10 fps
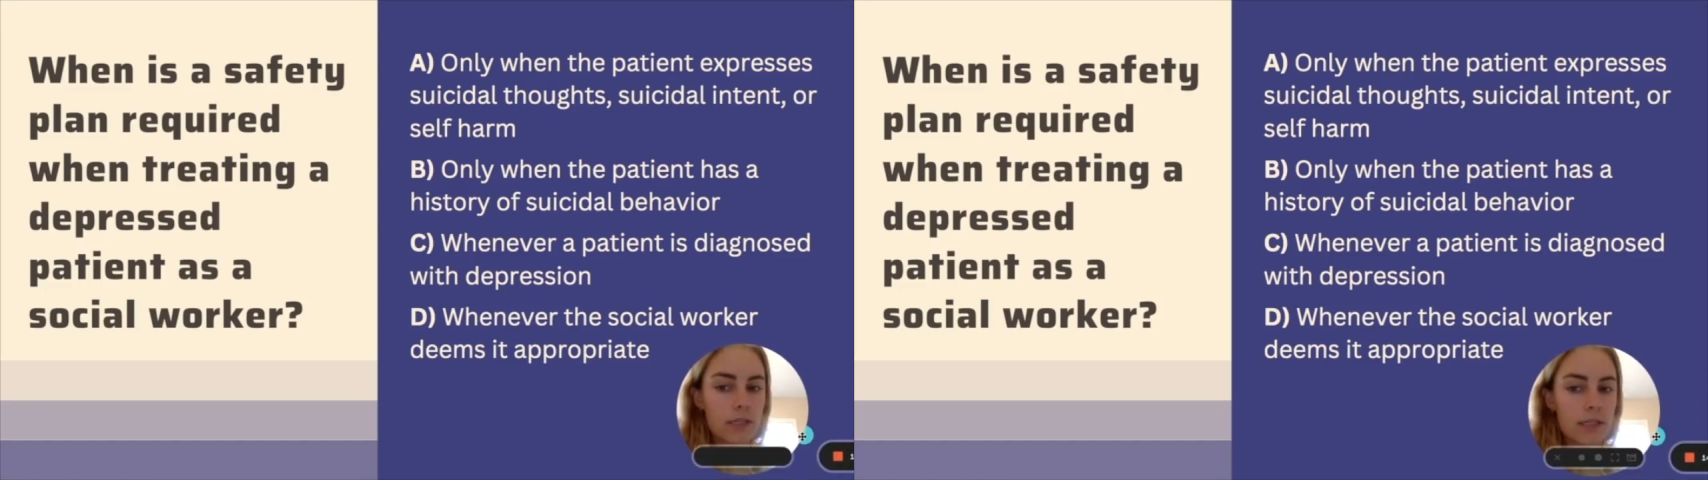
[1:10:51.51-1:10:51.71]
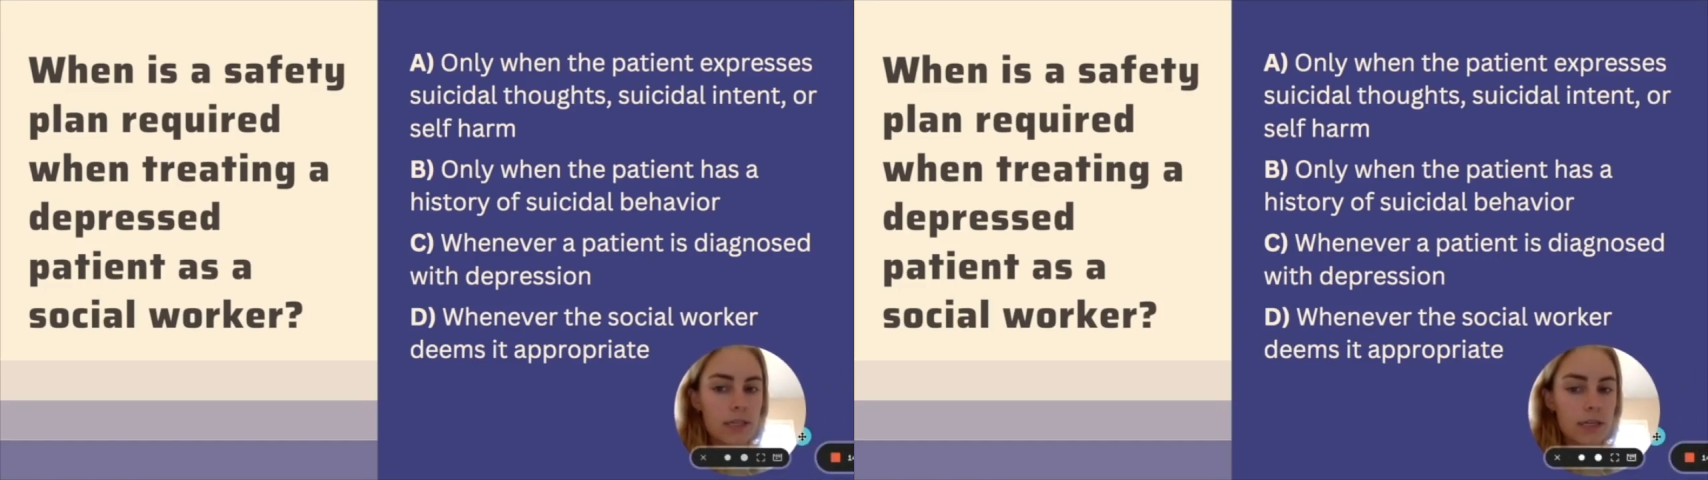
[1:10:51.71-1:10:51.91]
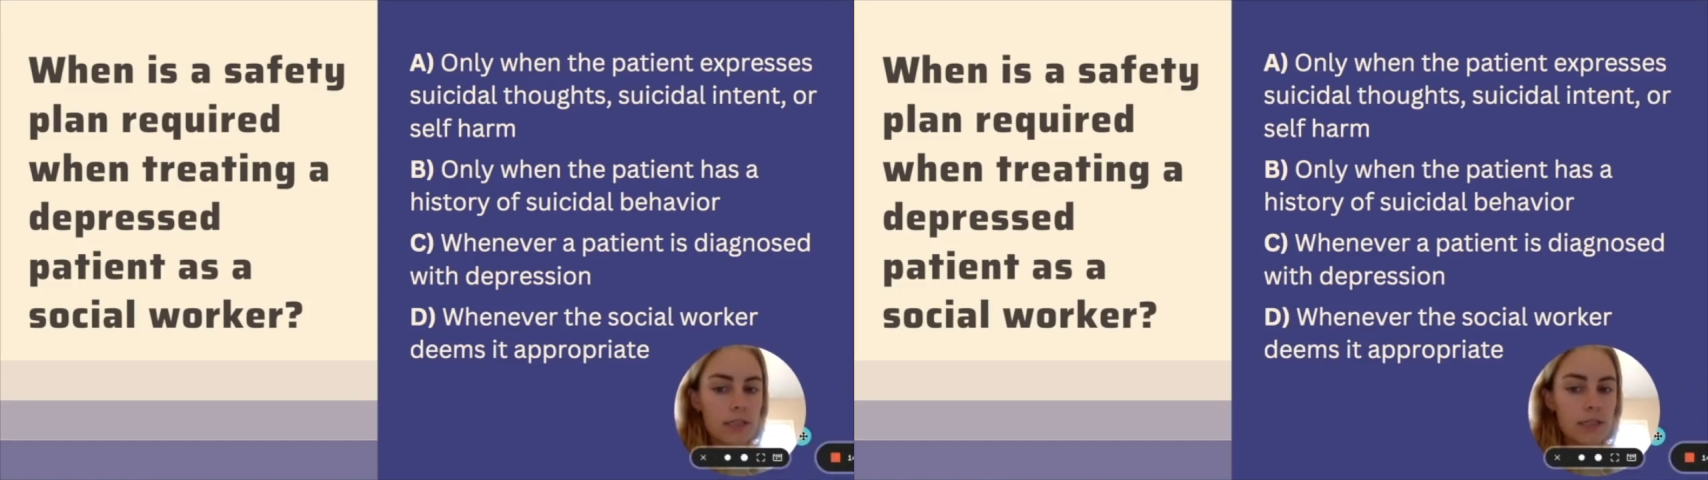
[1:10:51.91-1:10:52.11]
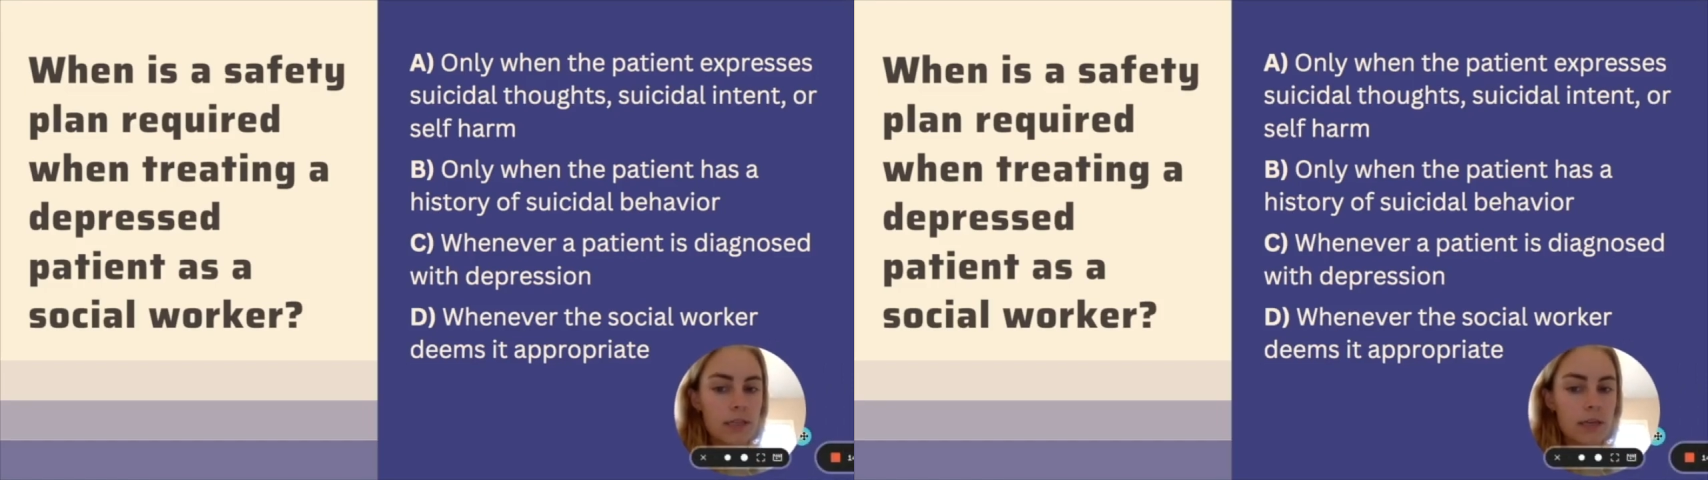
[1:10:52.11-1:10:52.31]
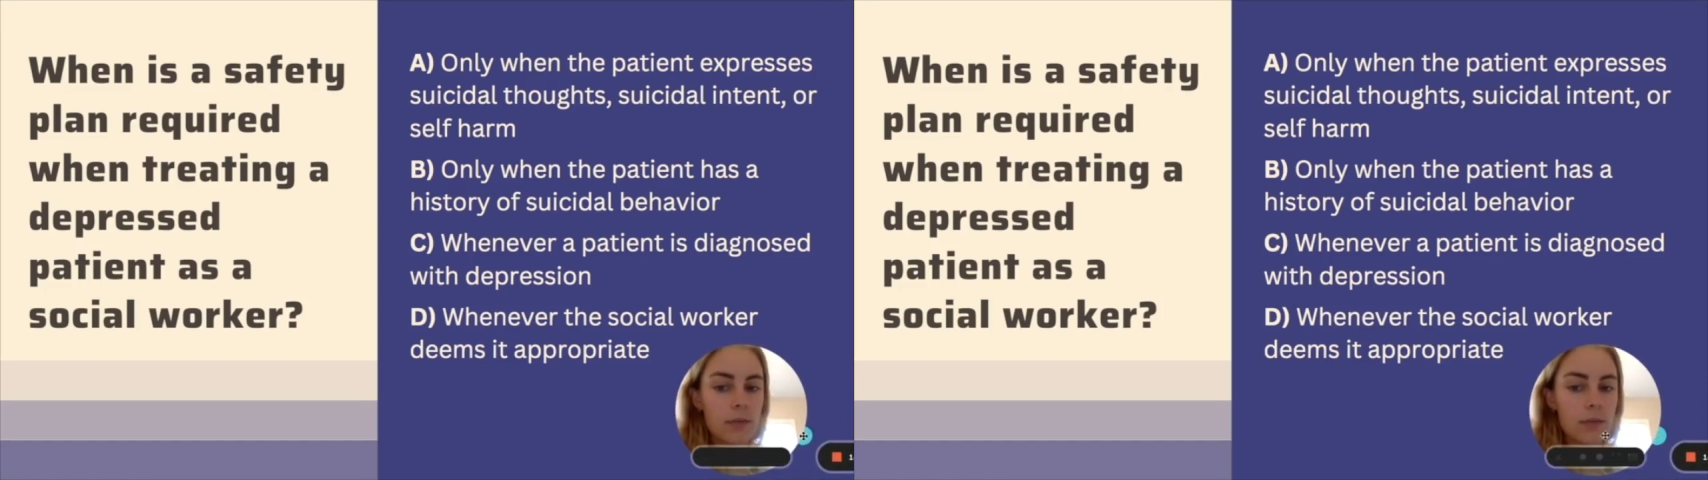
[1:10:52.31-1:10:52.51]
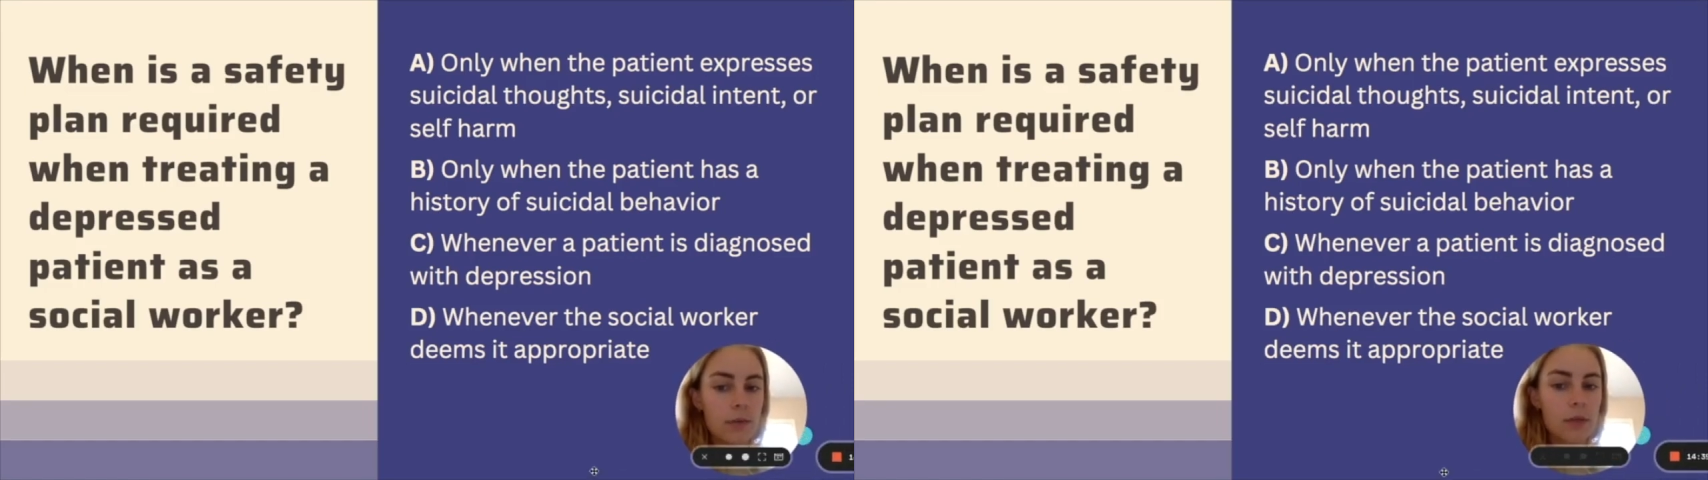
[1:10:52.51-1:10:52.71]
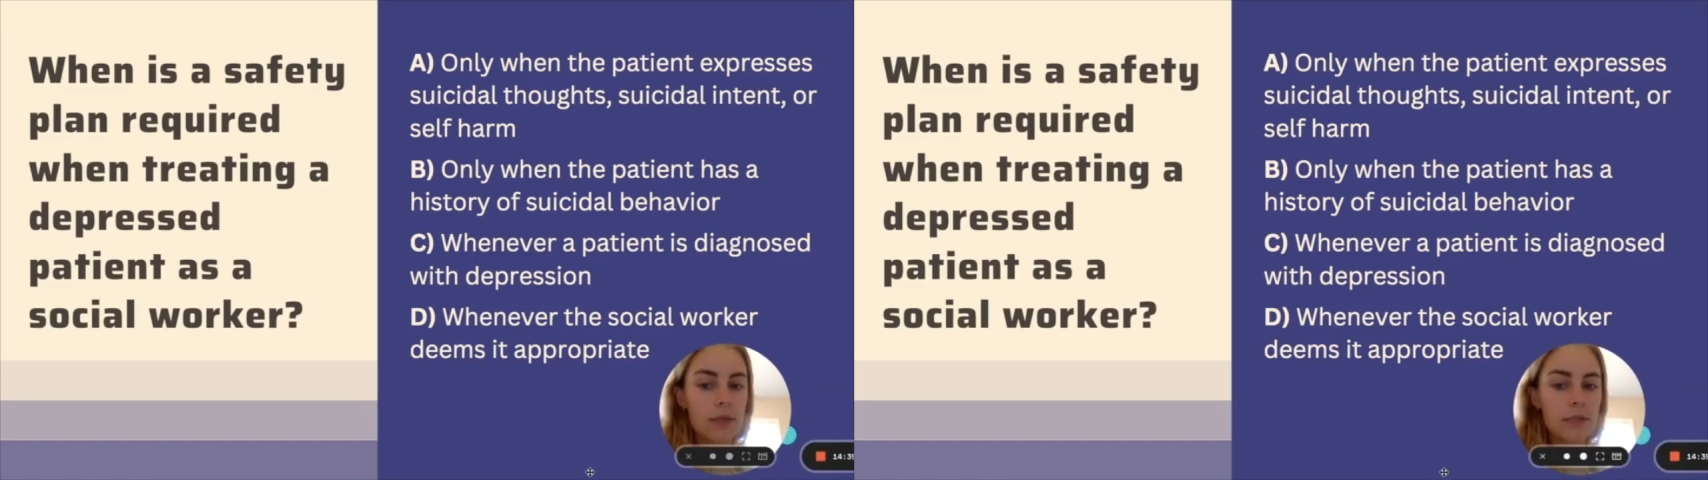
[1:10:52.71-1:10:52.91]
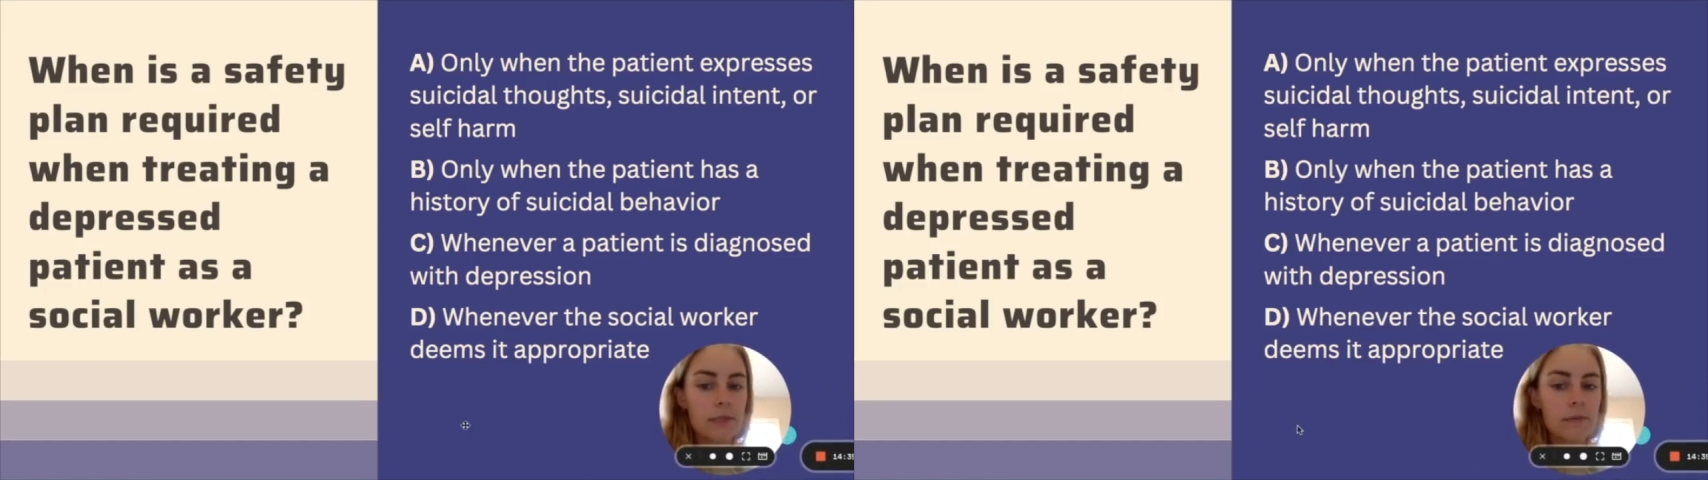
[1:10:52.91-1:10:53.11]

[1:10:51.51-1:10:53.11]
second to think about this.